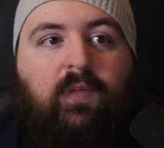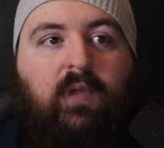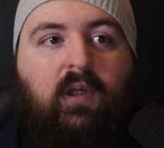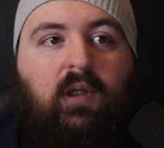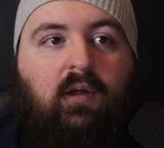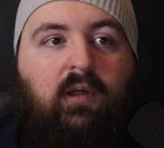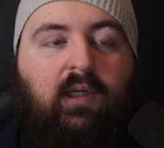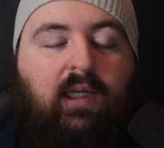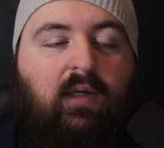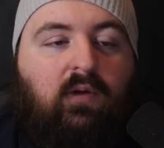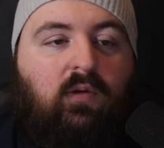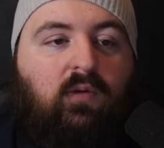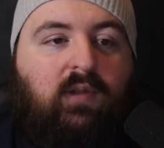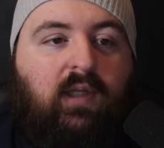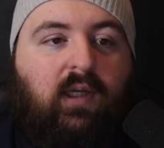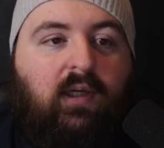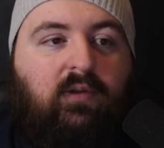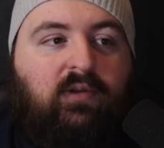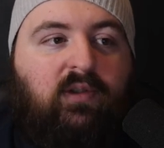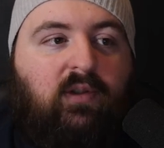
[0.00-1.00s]
You know, you had
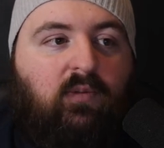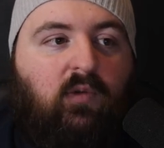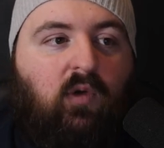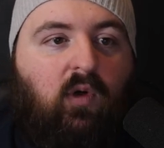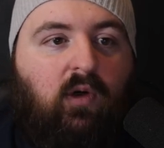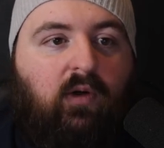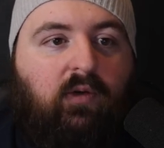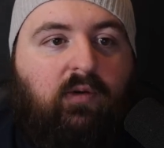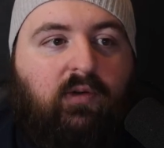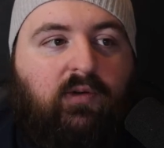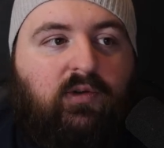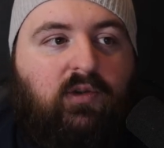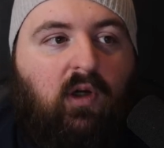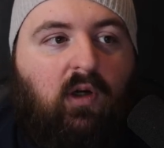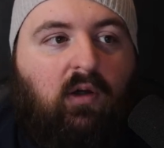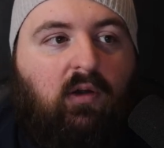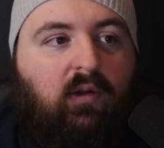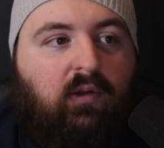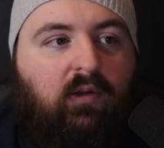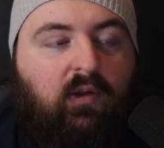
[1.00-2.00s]
hotels up north in
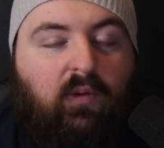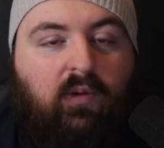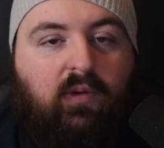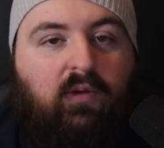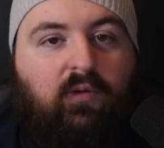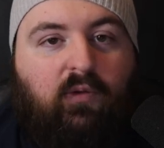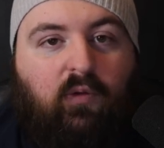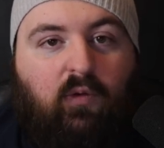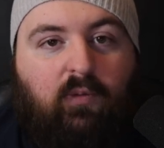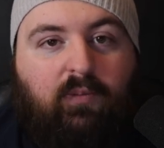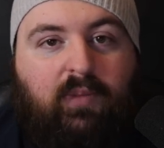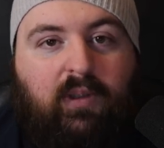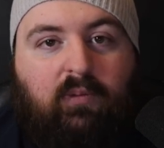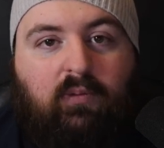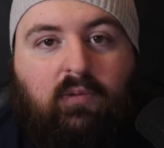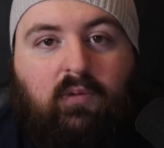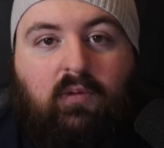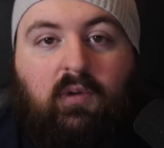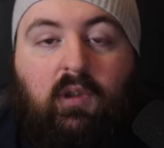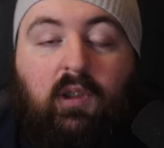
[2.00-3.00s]
Scotland that were throwing
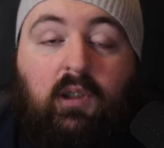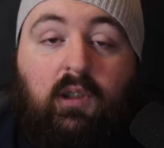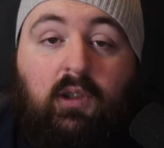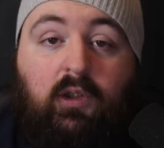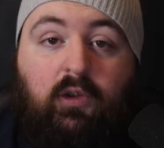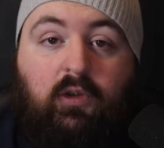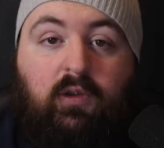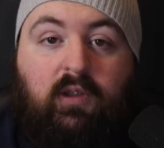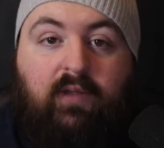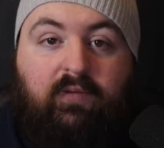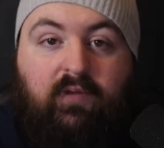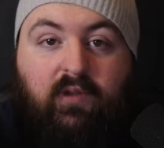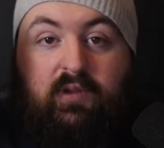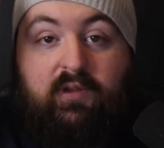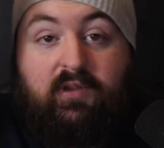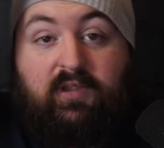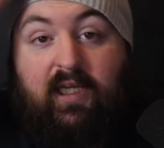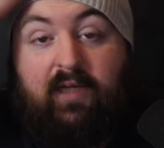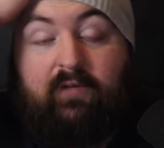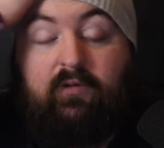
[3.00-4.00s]
people who lived in
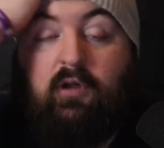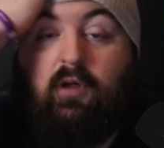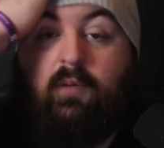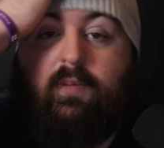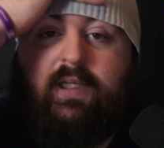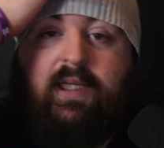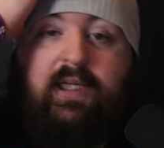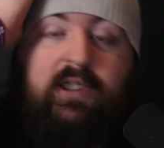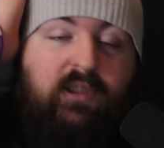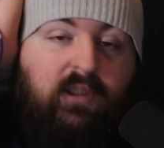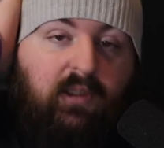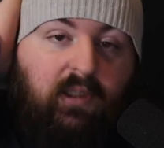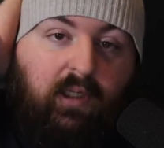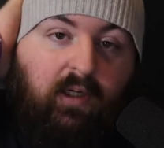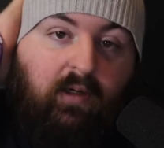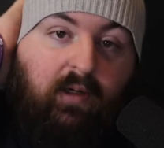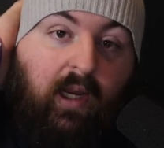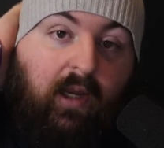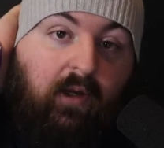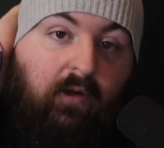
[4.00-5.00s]
the staff accommodation
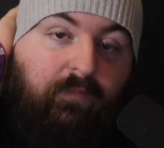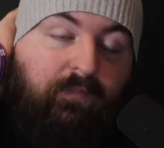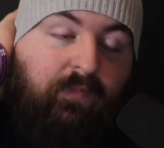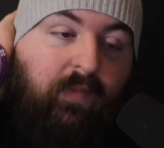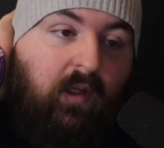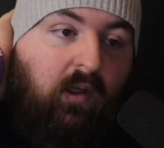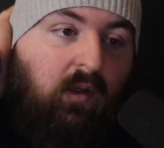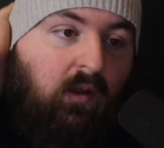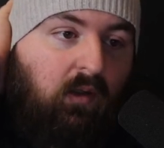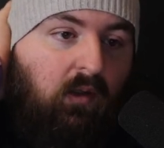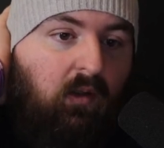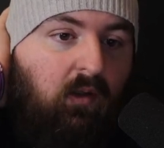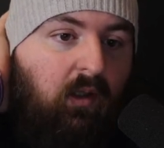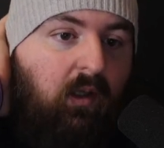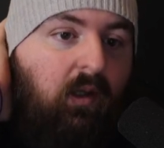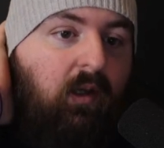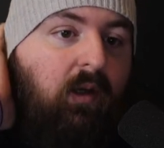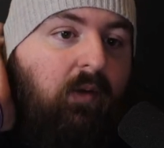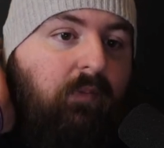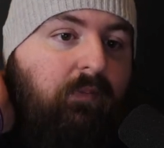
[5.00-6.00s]
there
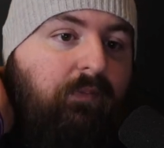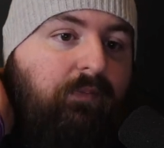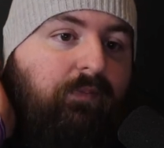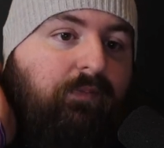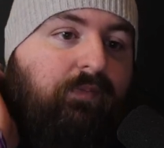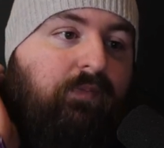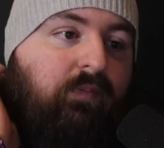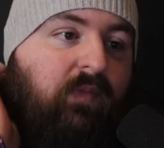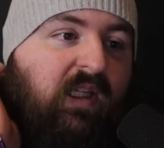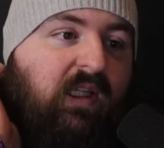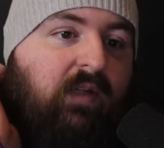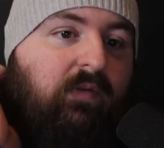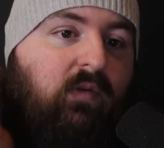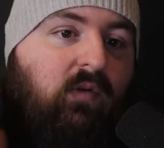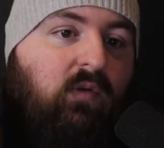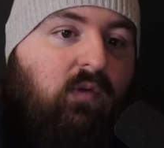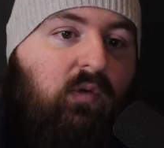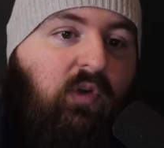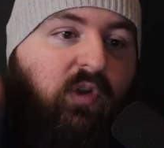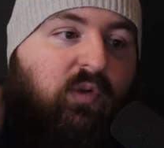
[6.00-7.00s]
out.
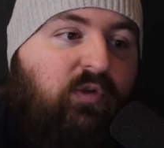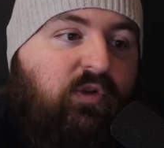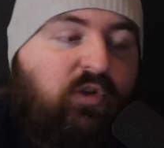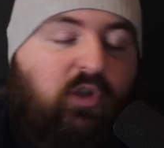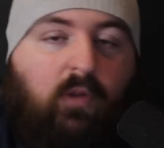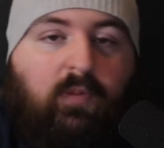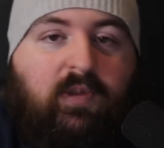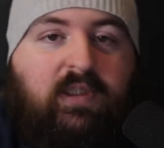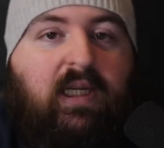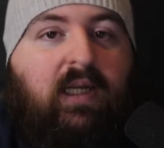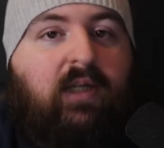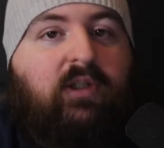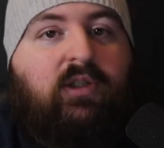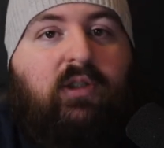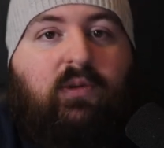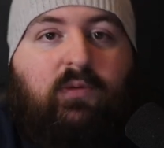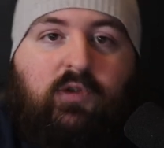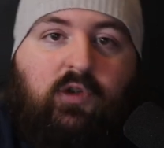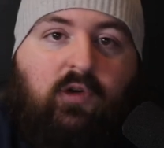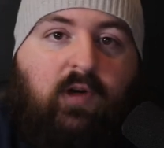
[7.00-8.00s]
Even though there was job retention,
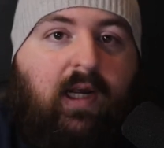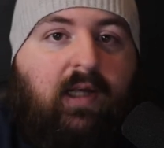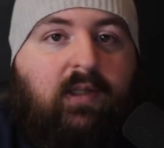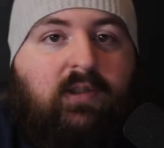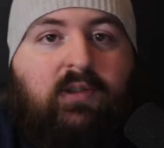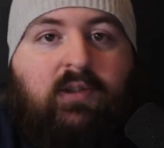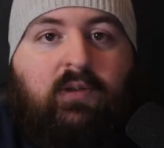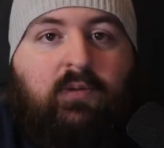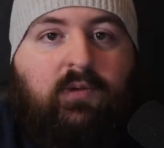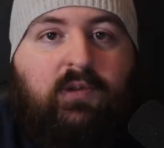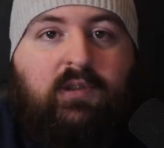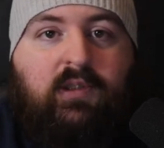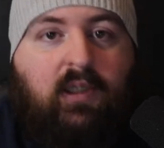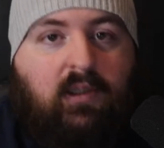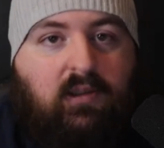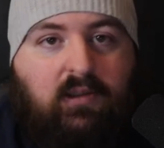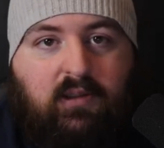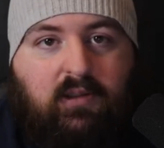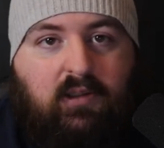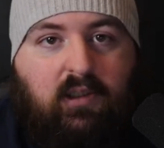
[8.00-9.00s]
there was grants, there was
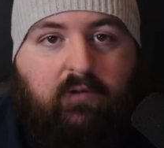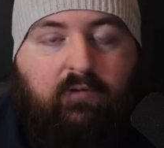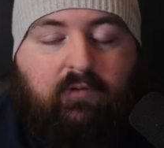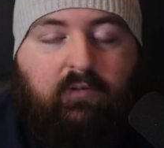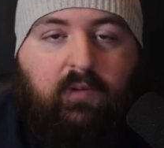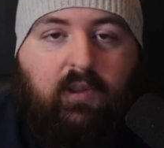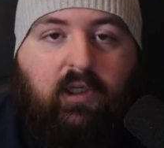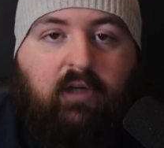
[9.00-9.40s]
tons of stuff from the